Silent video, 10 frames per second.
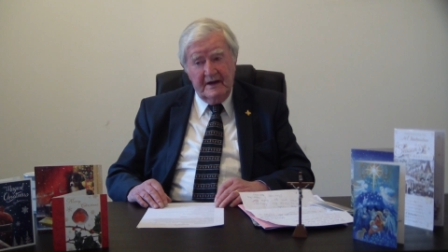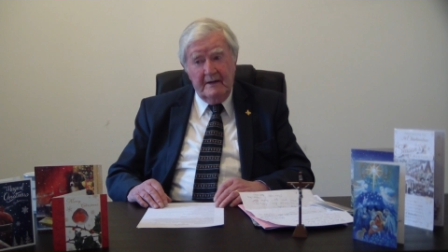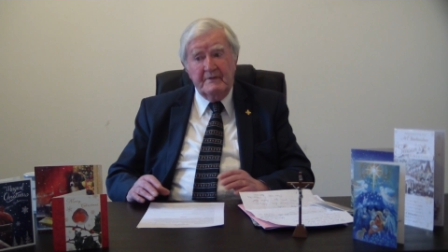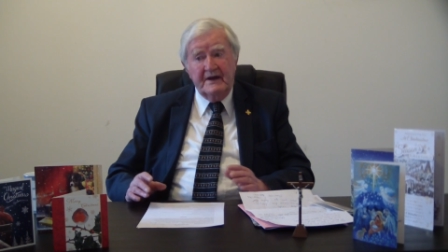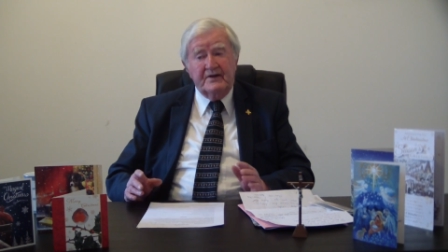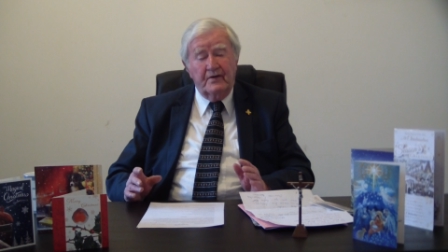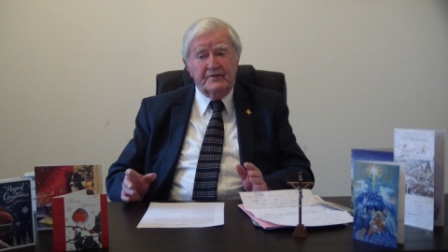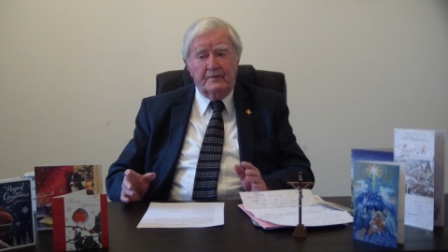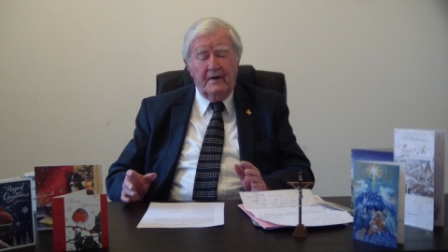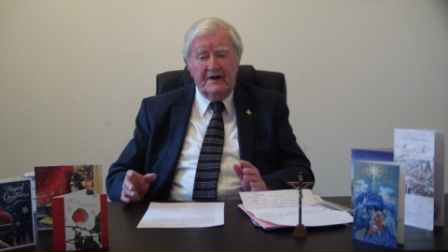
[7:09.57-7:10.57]
and many
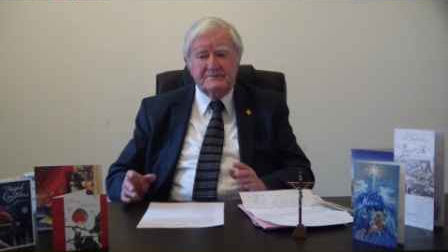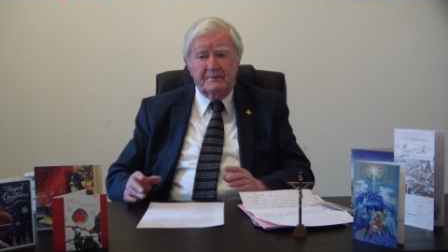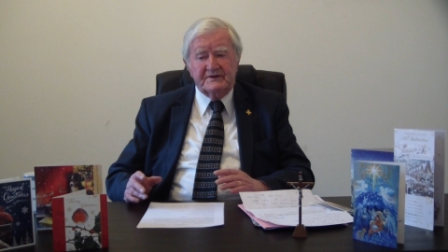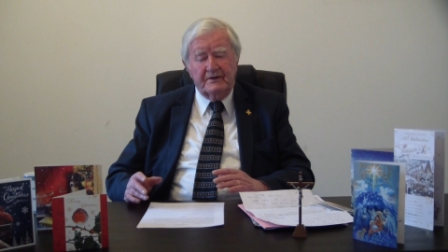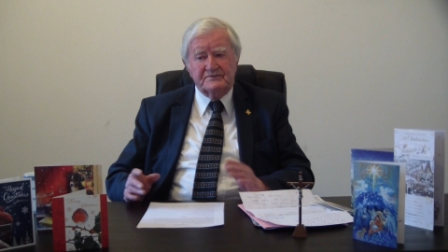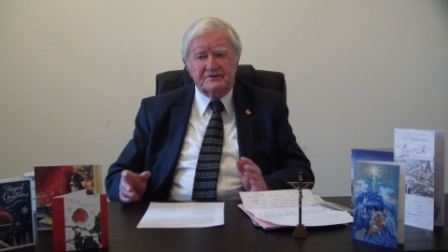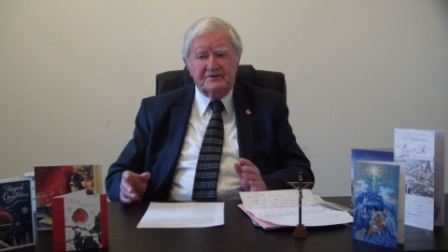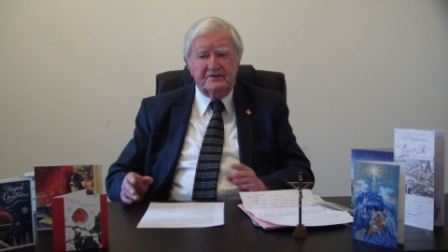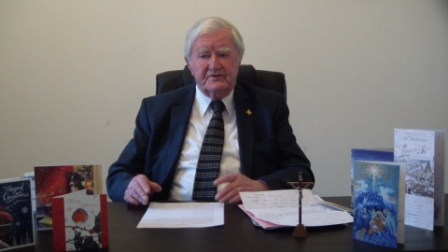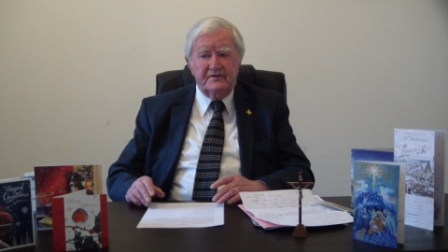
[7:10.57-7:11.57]
other ones, but those are
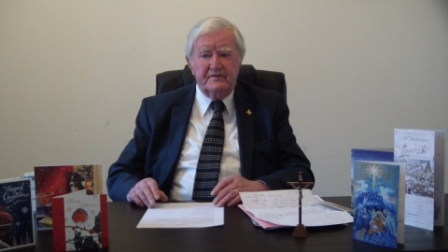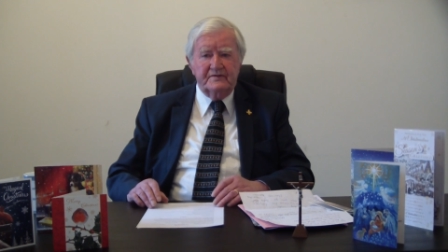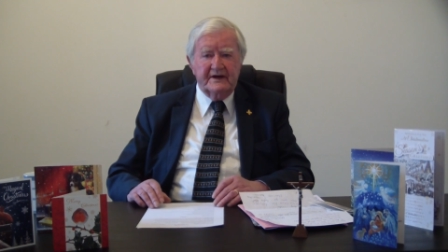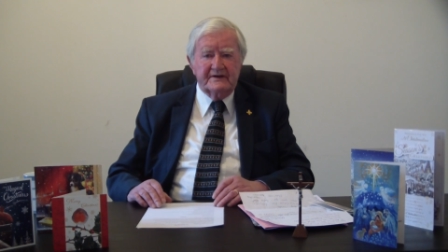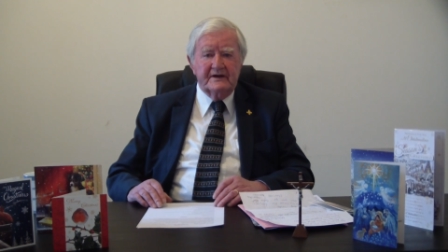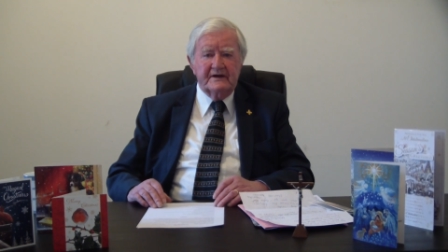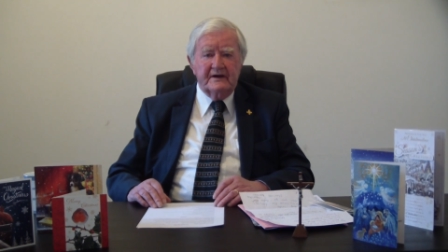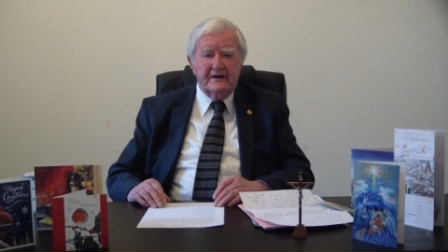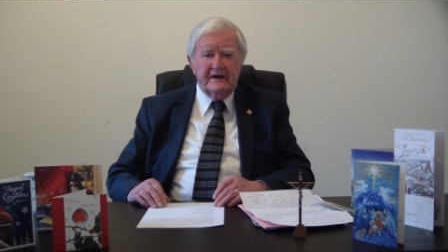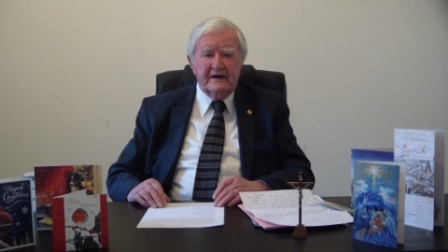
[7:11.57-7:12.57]
the two that
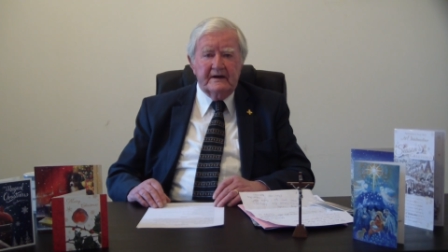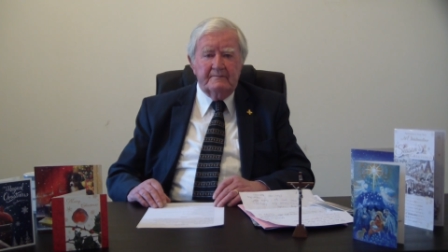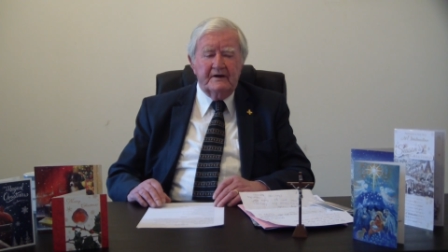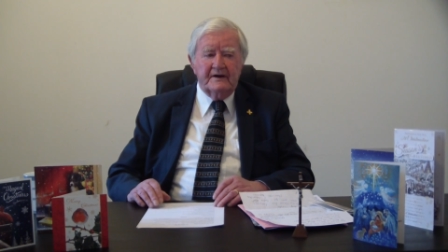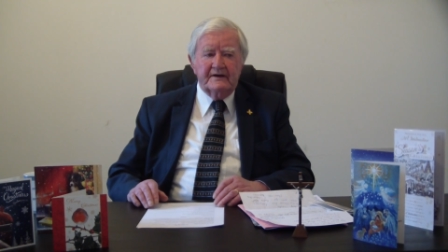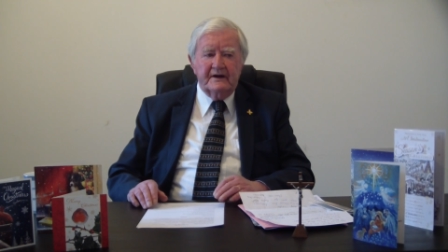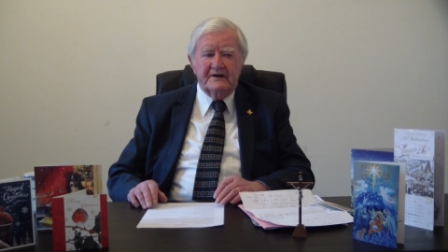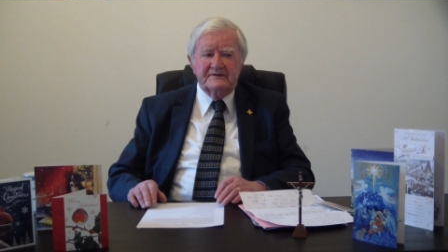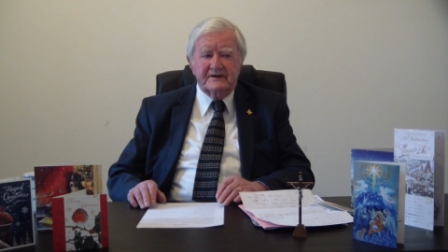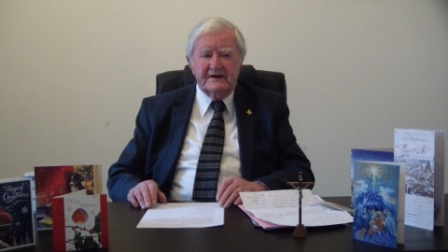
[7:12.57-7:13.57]

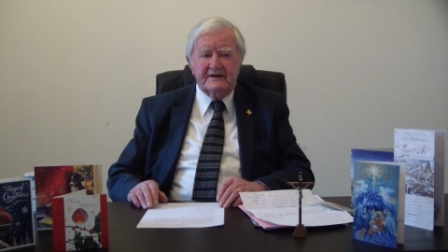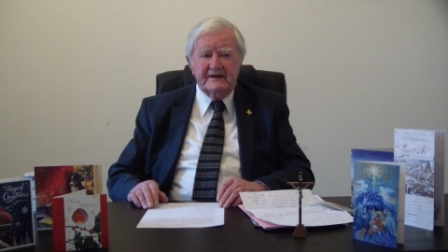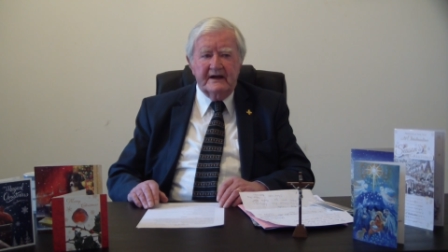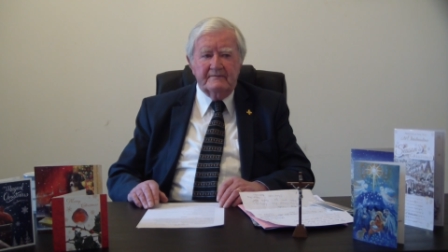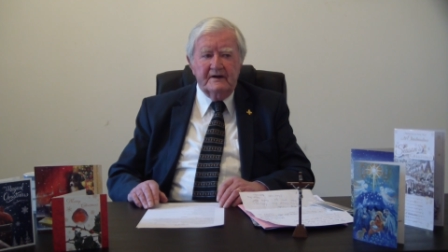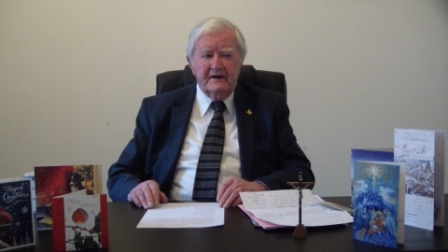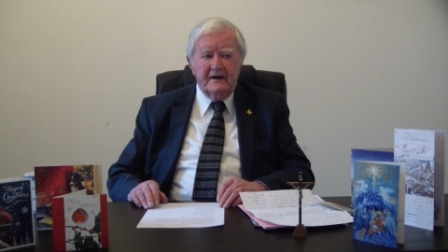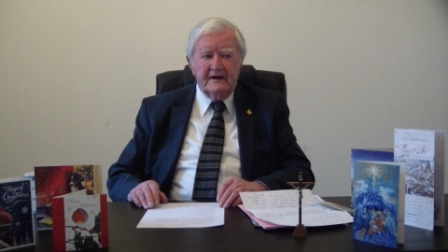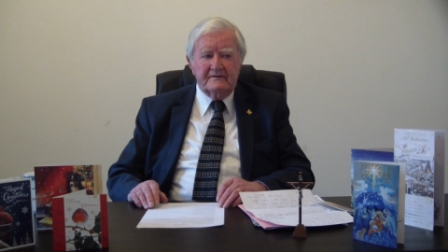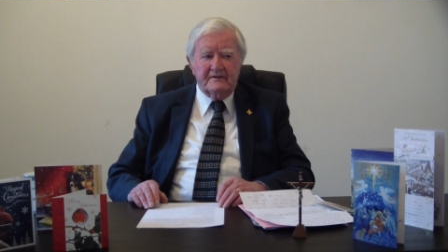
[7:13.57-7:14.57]
I certainly have
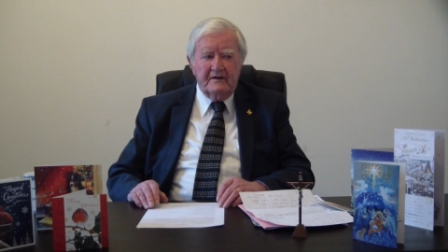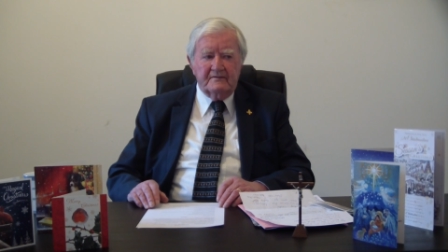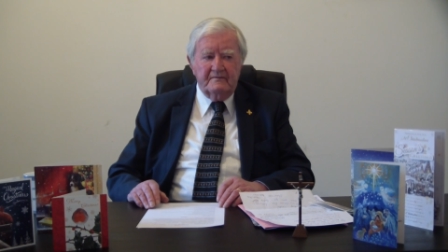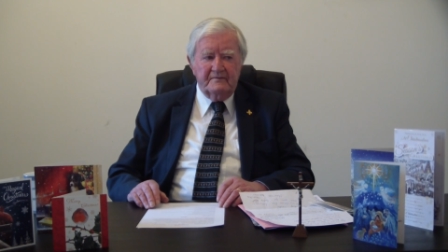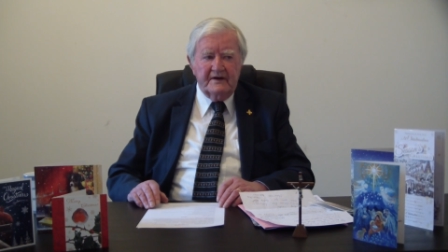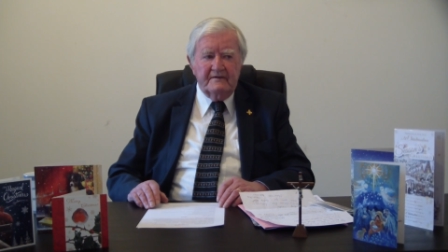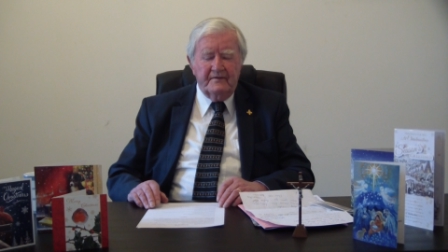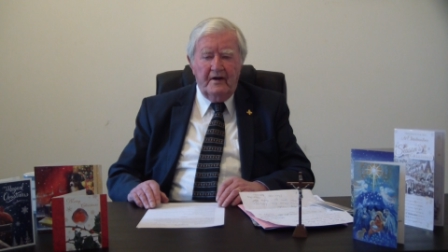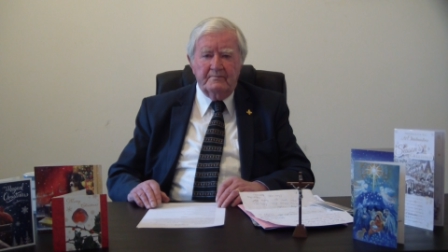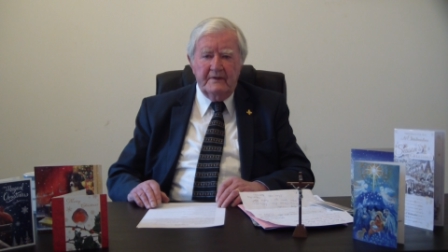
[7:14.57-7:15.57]
very
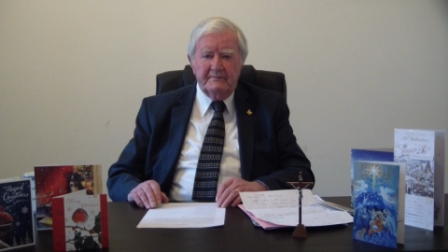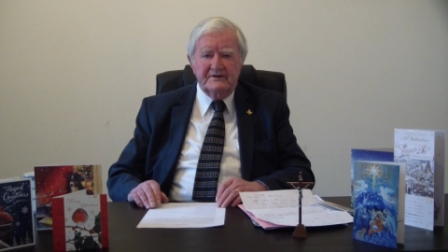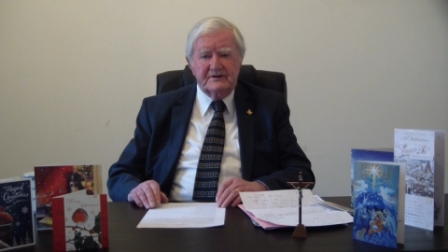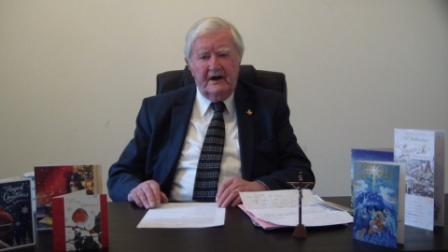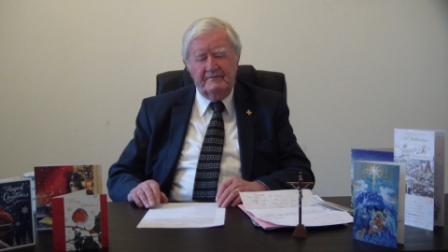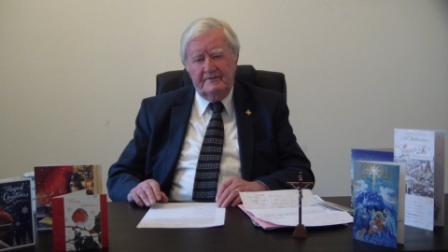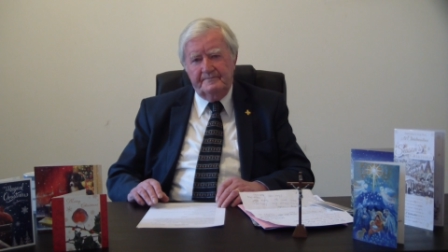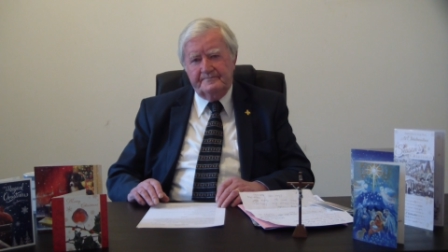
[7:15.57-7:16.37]
fond memories of.